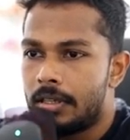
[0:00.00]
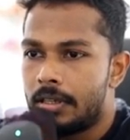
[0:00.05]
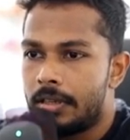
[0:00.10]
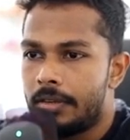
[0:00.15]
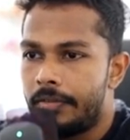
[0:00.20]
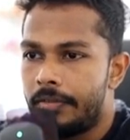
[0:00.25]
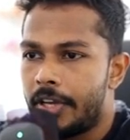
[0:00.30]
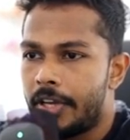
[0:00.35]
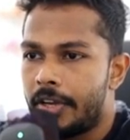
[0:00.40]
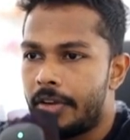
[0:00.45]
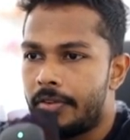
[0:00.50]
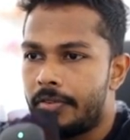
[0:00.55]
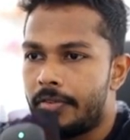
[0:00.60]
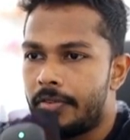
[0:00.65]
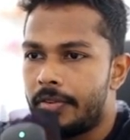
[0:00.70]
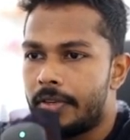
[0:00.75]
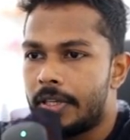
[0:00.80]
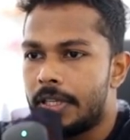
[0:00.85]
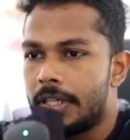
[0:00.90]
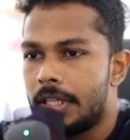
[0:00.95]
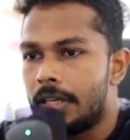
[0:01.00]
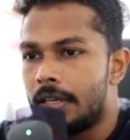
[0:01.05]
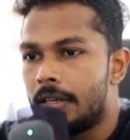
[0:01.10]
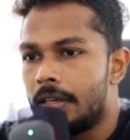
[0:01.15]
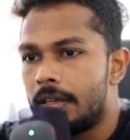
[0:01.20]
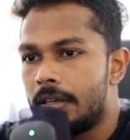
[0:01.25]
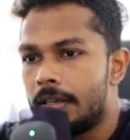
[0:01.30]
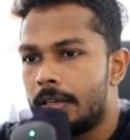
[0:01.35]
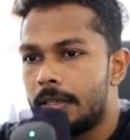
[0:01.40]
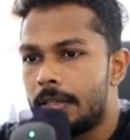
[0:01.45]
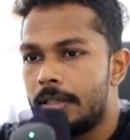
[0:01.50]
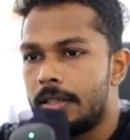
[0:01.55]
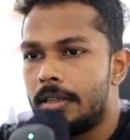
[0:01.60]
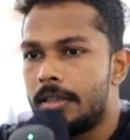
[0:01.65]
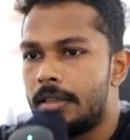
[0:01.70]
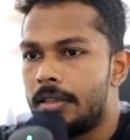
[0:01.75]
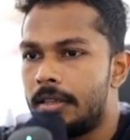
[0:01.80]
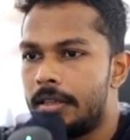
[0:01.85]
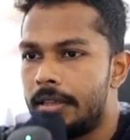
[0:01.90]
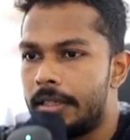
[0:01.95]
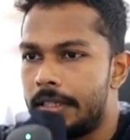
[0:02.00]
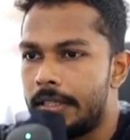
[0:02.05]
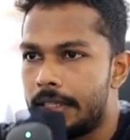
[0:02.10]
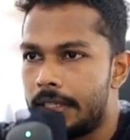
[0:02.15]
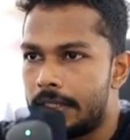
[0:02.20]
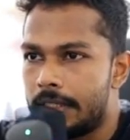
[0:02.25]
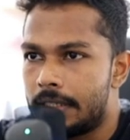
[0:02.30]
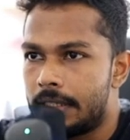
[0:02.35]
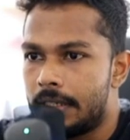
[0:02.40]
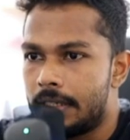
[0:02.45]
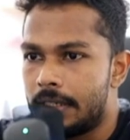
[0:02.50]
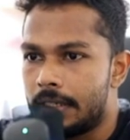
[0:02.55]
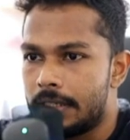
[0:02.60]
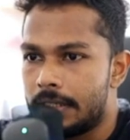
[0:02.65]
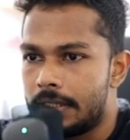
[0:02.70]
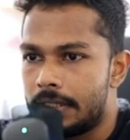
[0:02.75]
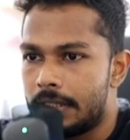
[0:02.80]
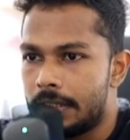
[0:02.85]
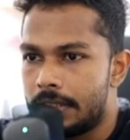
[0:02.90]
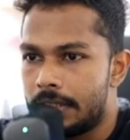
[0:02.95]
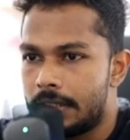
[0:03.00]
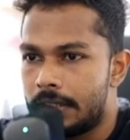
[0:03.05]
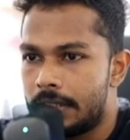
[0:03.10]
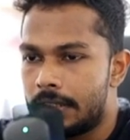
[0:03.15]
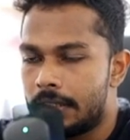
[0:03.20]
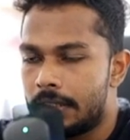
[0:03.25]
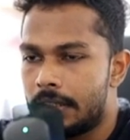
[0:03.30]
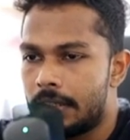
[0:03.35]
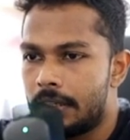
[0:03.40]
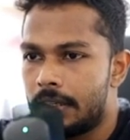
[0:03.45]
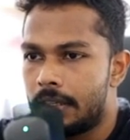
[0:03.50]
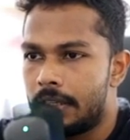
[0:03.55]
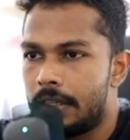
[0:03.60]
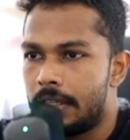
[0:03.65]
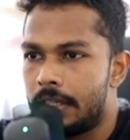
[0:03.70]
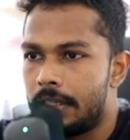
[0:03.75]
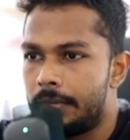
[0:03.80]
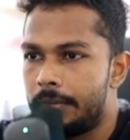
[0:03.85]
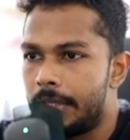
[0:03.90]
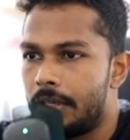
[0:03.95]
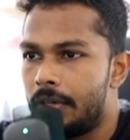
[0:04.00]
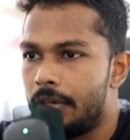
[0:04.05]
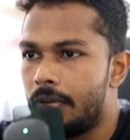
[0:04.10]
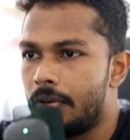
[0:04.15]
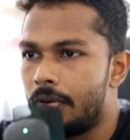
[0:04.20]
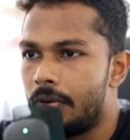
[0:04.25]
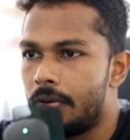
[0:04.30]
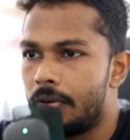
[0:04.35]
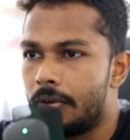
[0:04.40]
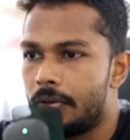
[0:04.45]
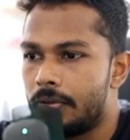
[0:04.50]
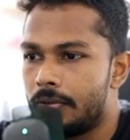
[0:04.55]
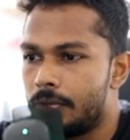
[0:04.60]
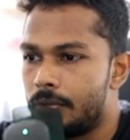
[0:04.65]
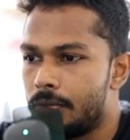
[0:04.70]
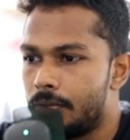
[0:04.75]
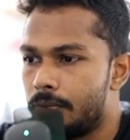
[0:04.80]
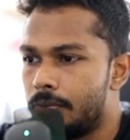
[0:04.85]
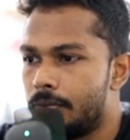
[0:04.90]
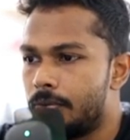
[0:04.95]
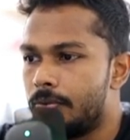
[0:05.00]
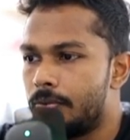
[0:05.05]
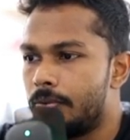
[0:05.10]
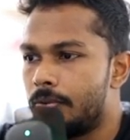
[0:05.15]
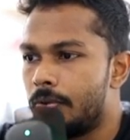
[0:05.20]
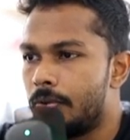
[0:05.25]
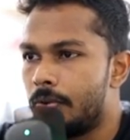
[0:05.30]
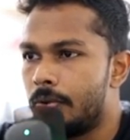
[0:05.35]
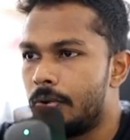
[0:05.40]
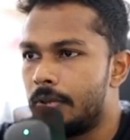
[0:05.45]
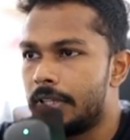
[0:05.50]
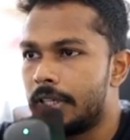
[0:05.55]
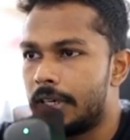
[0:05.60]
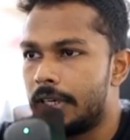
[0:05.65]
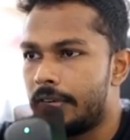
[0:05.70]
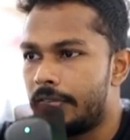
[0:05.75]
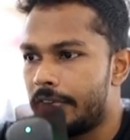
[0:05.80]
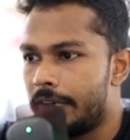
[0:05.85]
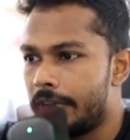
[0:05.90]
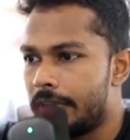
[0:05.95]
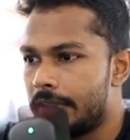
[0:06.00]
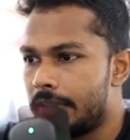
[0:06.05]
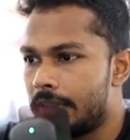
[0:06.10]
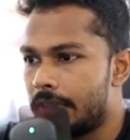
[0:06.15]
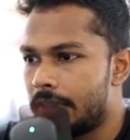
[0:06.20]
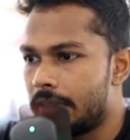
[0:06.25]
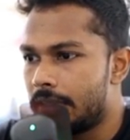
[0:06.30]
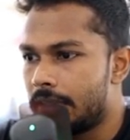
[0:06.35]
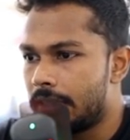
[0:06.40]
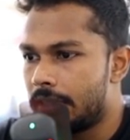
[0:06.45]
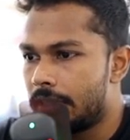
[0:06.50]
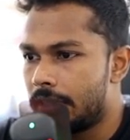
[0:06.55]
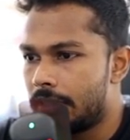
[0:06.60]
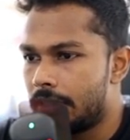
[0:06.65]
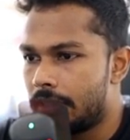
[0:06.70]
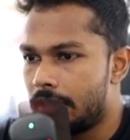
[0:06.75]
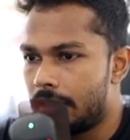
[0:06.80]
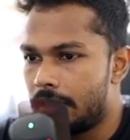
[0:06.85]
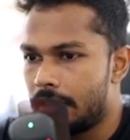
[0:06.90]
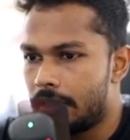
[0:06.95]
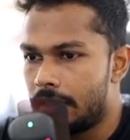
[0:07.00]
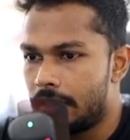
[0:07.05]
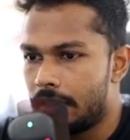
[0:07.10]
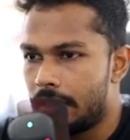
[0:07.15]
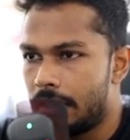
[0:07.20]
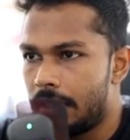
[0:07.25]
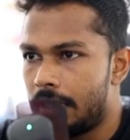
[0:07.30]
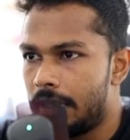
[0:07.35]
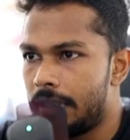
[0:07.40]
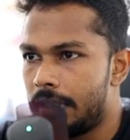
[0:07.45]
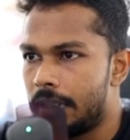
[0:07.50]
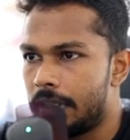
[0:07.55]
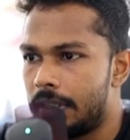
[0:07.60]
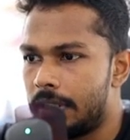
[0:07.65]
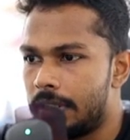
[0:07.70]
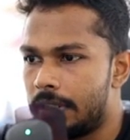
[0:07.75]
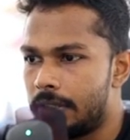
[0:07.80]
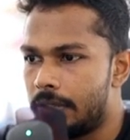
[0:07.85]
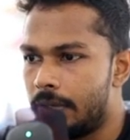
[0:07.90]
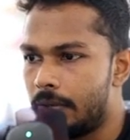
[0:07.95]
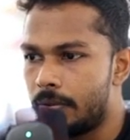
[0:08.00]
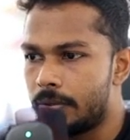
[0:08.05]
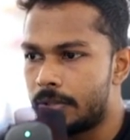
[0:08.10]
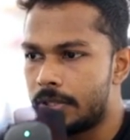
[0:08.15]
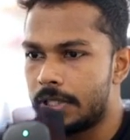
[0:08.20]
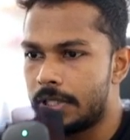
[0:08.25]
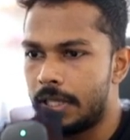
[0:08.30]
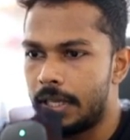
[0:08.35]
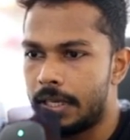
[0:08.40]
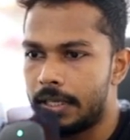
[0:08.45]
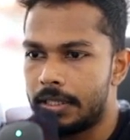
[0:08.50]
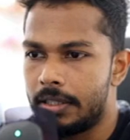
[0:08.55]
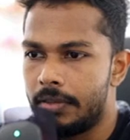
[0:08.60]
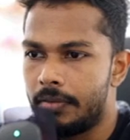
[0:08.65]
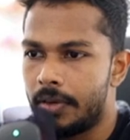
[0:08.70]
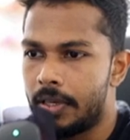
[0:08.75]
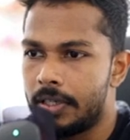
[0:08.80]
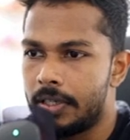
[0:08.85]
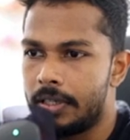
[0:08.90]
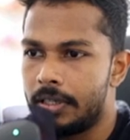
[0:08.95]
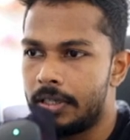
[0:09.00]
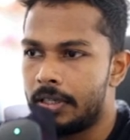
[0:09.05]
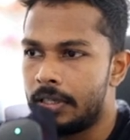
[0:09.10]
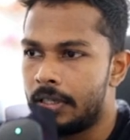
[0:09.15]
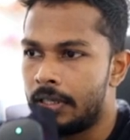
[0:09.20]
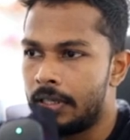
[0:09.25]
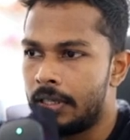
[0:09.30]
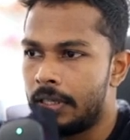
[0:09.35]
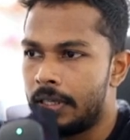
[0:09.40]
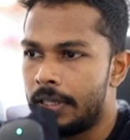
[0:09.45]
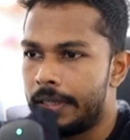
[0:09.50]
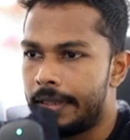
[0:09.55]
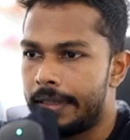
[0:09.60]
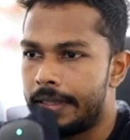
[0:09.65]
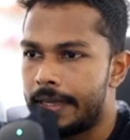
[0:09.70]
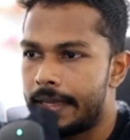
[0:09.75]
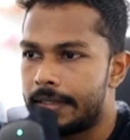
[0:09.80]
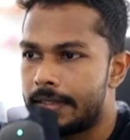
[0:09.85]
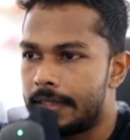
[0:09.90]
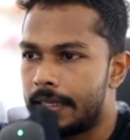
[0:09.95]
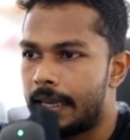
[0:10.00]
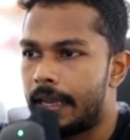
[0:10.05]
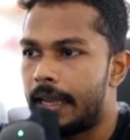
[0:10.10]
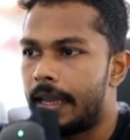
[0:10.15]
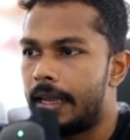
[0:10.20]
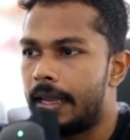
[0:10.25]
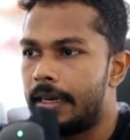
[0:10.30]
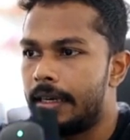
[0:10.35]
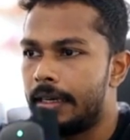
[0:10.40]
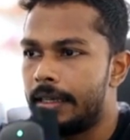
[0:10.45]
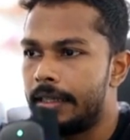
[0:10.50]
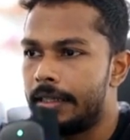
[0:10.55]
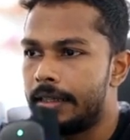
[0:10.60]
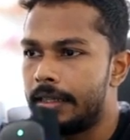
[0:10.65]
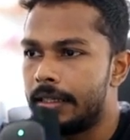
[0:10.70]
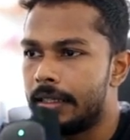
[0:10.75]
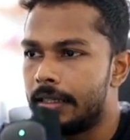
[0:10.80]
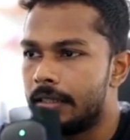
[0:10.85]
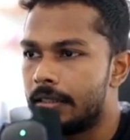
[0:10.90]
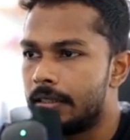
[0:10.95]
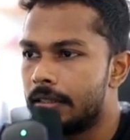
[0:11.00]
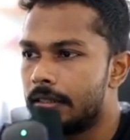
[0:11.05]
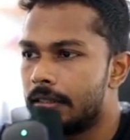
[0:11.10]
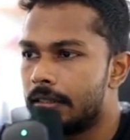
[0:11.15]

We have this constant. Let me go to all the references. Yeah, this looks like the one that's handling the